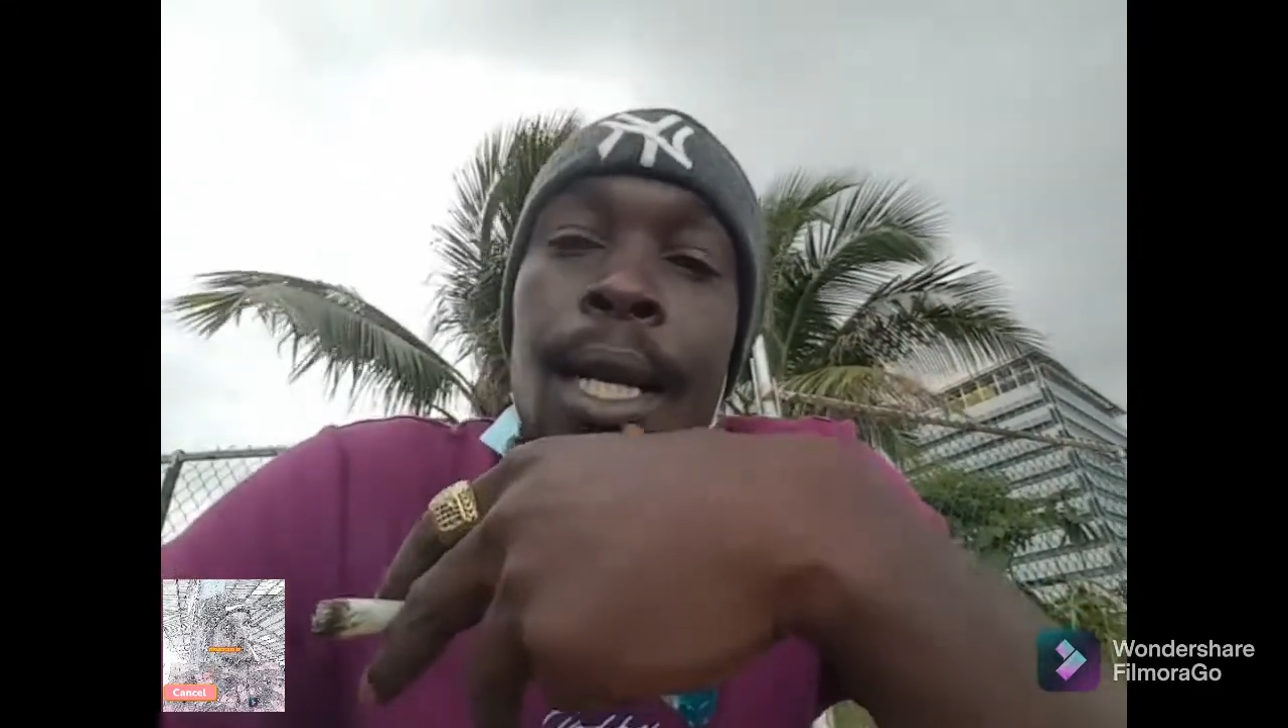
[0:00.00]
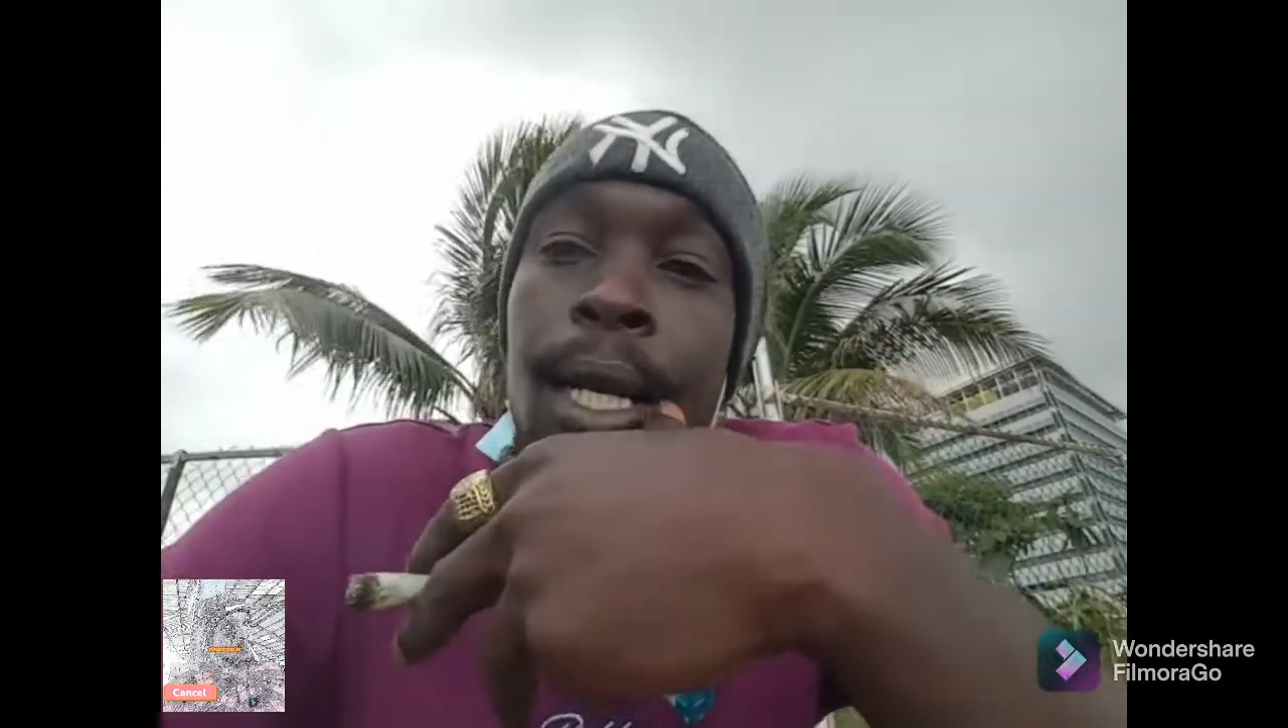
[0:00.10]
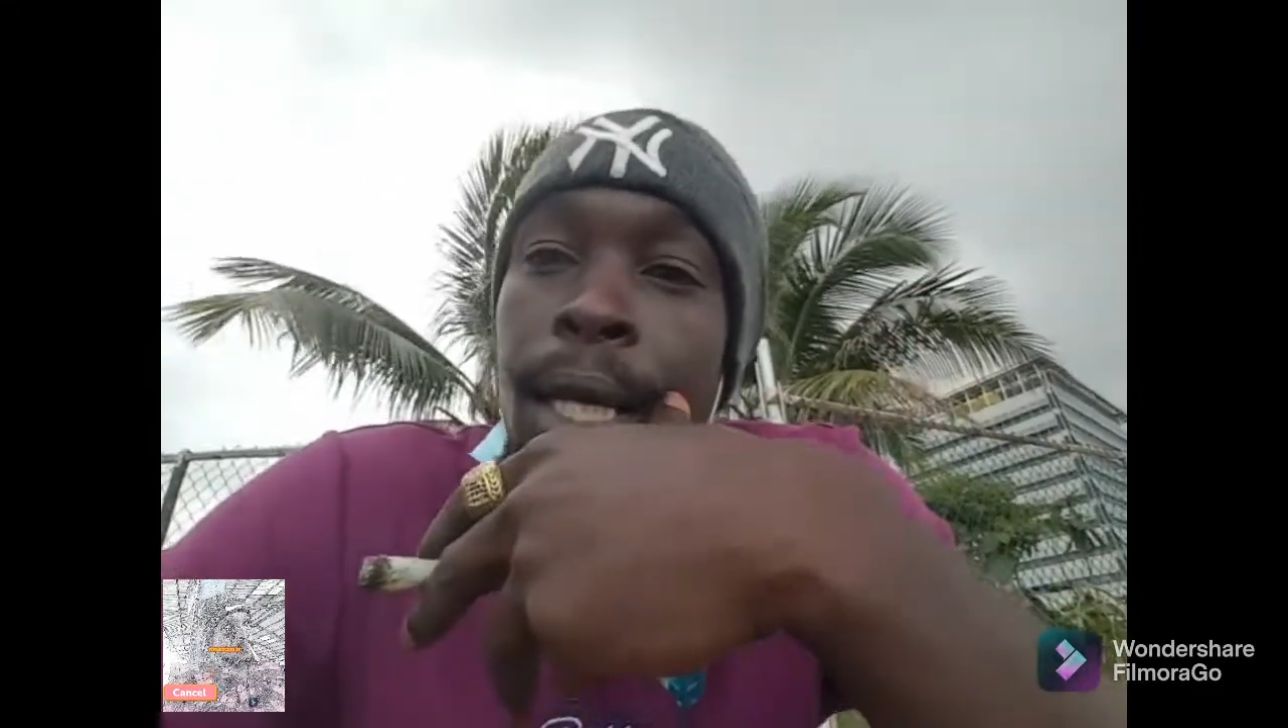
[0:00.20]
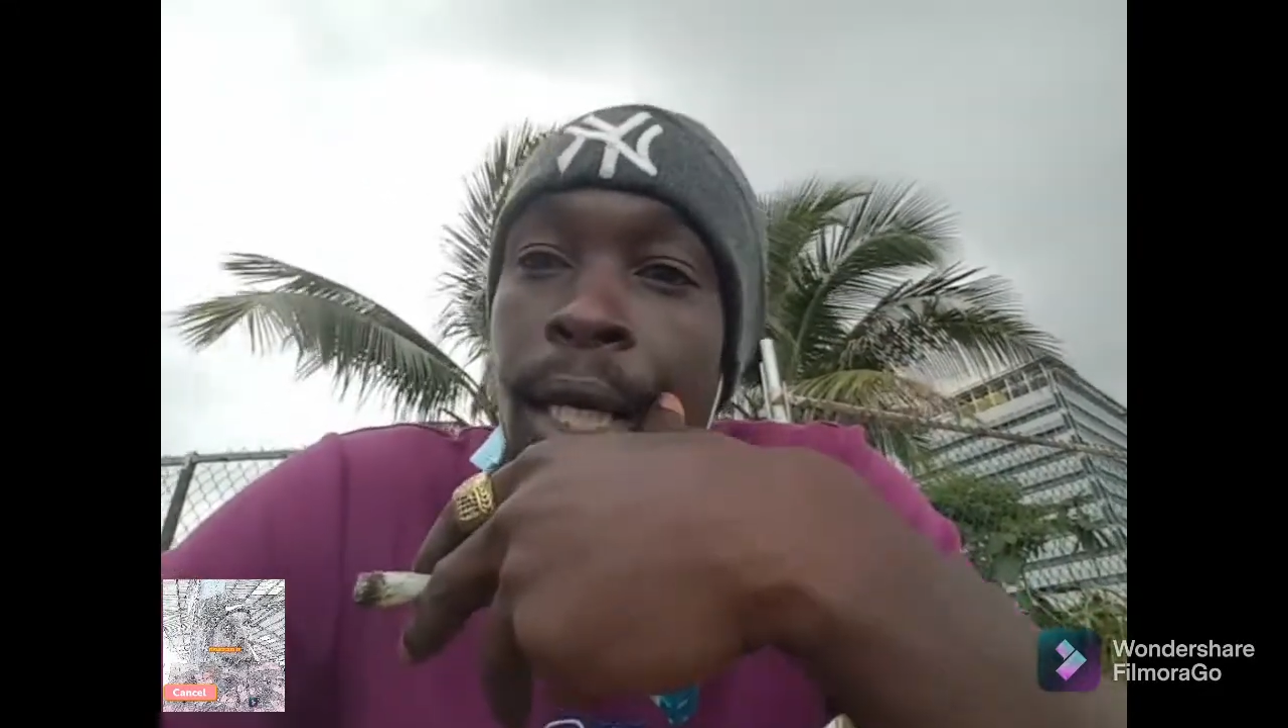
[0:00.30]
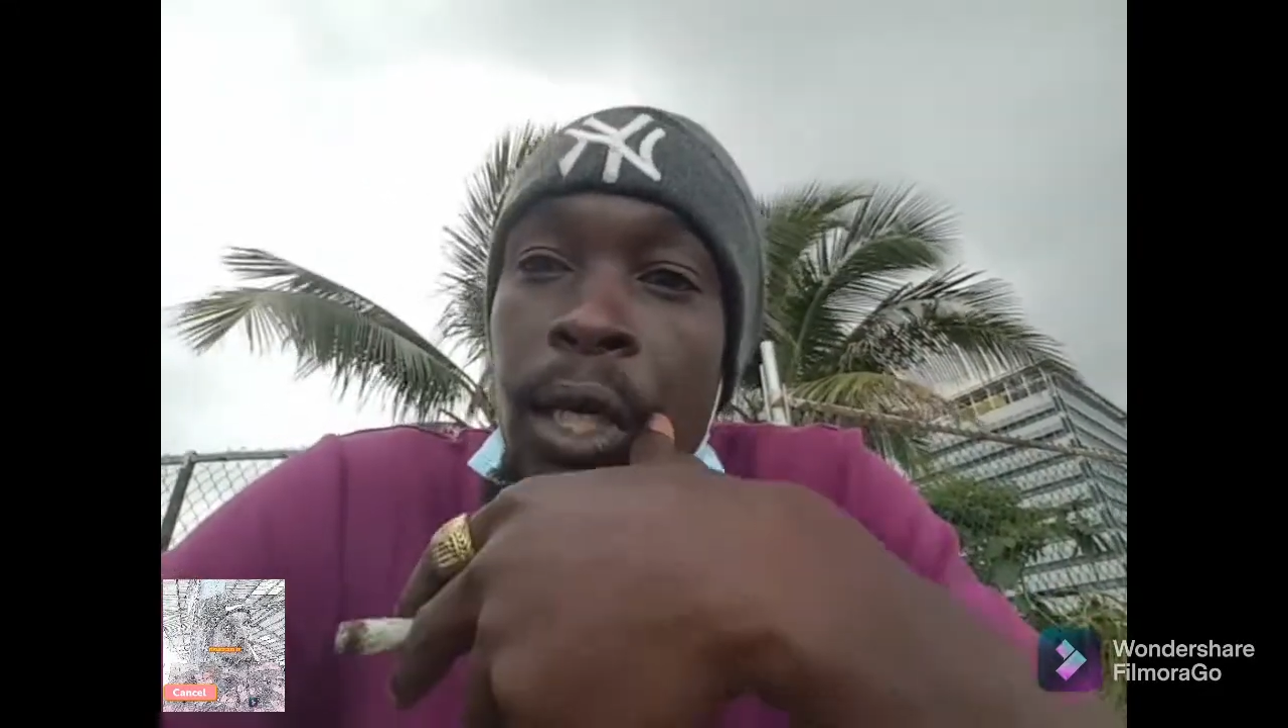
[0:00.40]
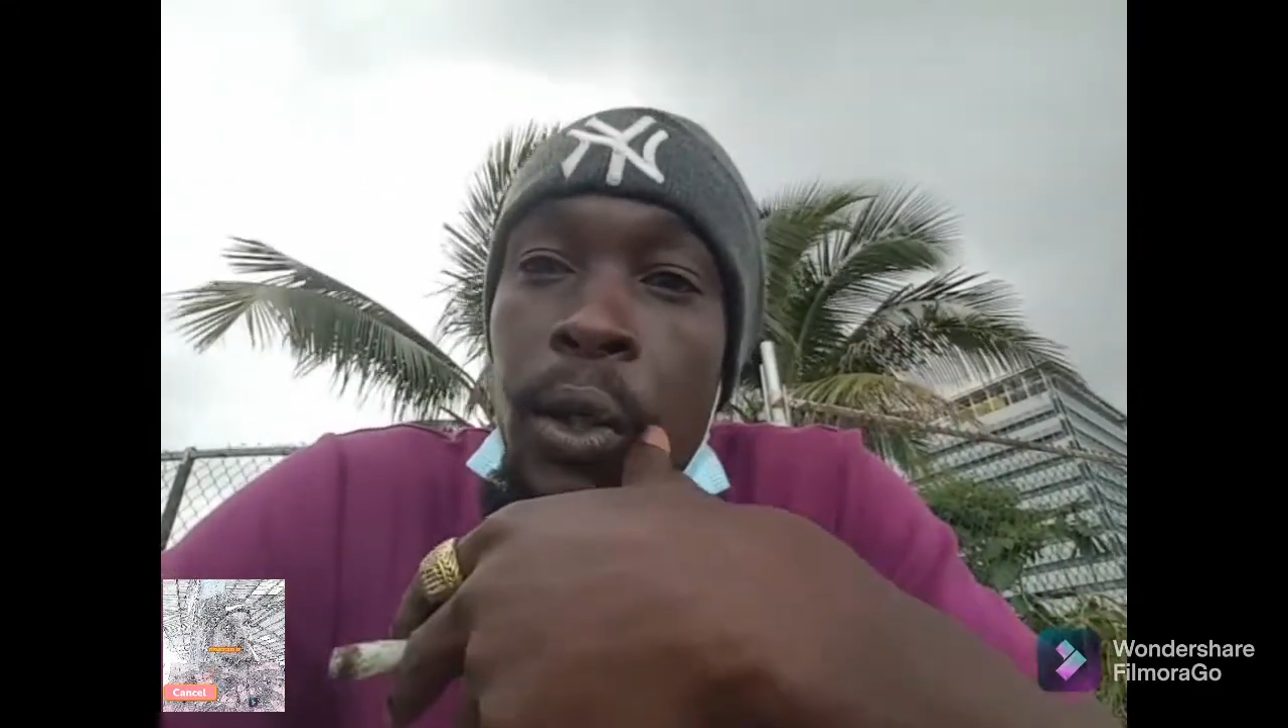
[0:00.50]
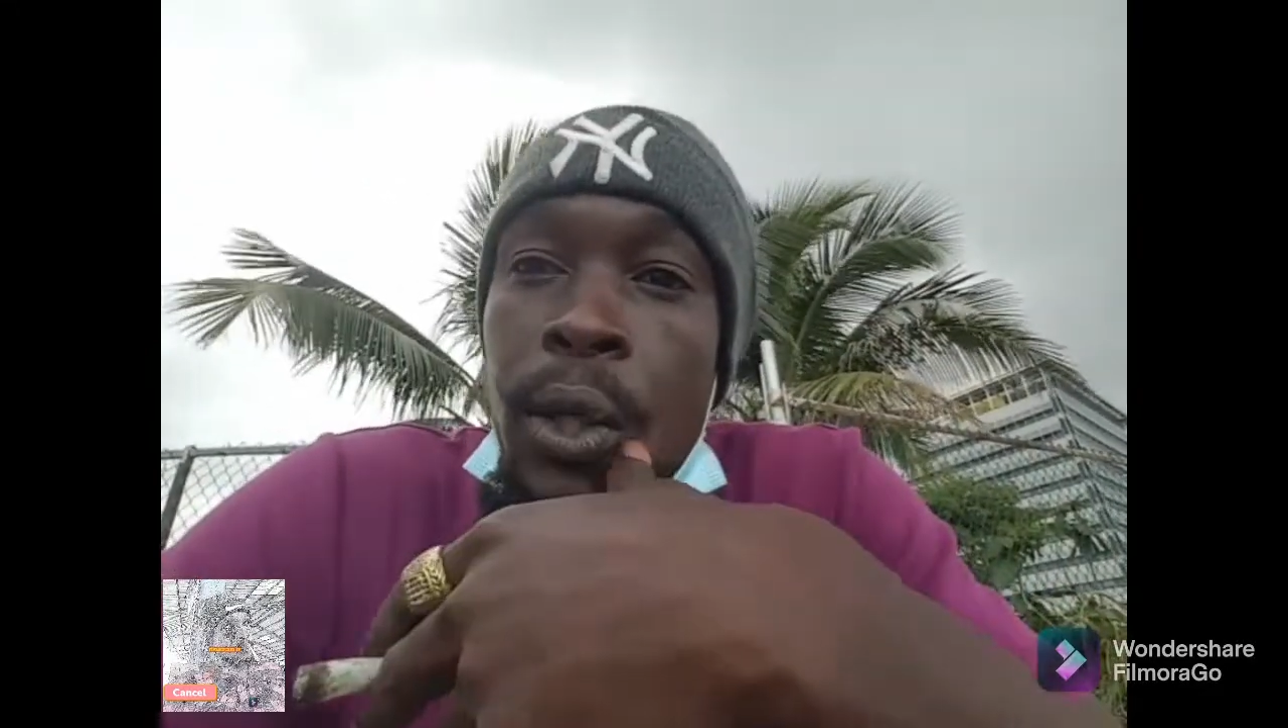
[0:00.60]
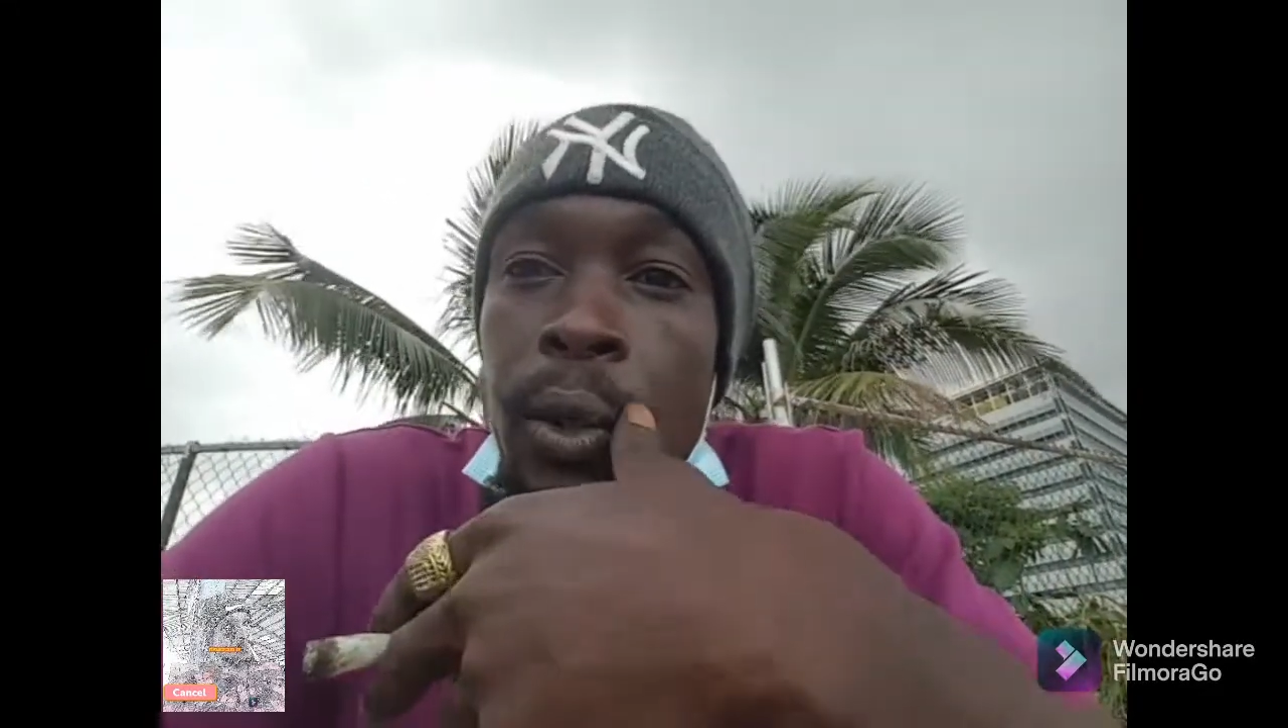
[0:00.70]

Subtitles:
like you,